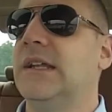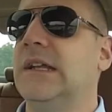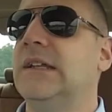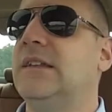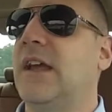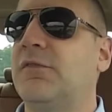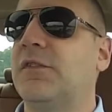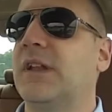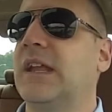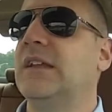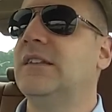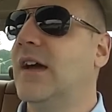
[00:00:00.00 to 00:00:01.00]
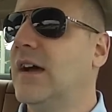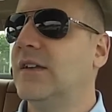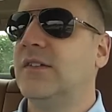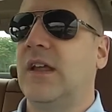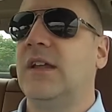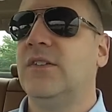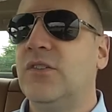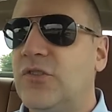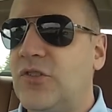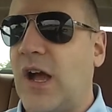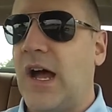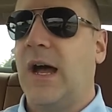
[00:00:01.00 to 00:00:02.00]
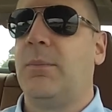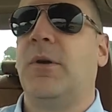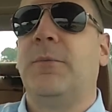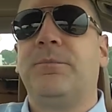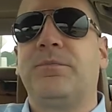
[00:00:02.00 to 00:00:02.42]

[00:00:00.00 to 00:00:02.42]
it definitely does its job